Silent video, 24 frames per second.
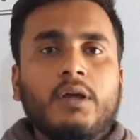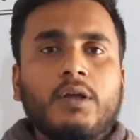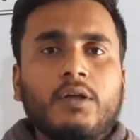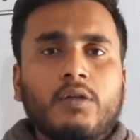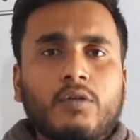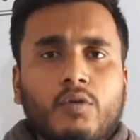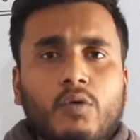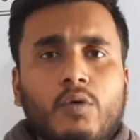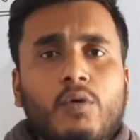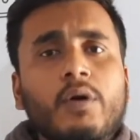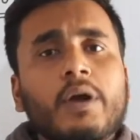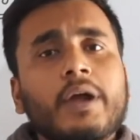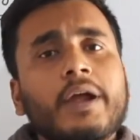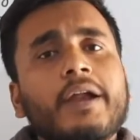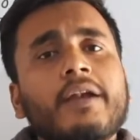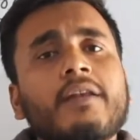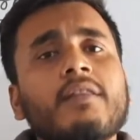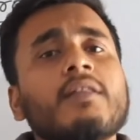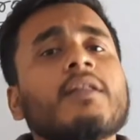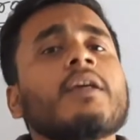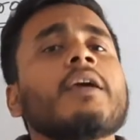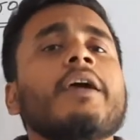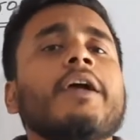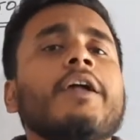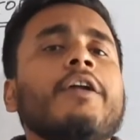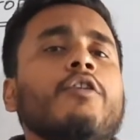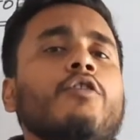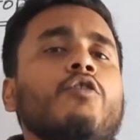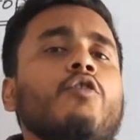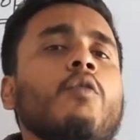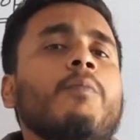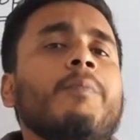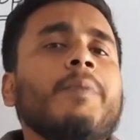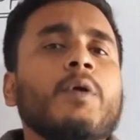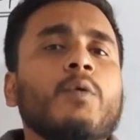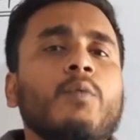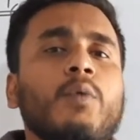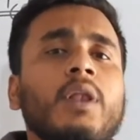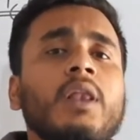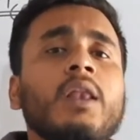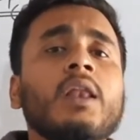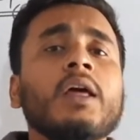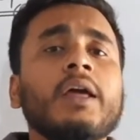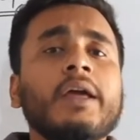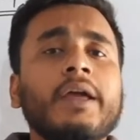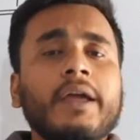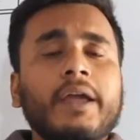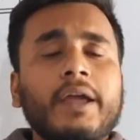So its entropy will
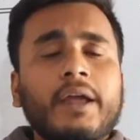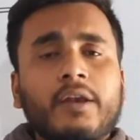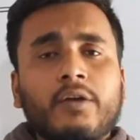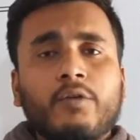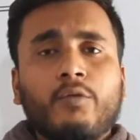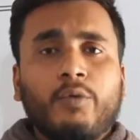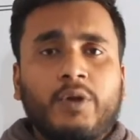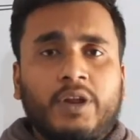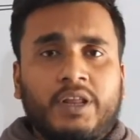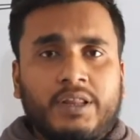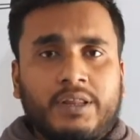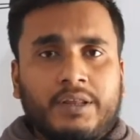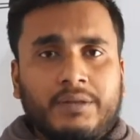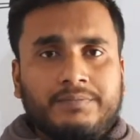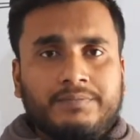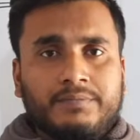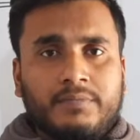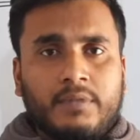increase.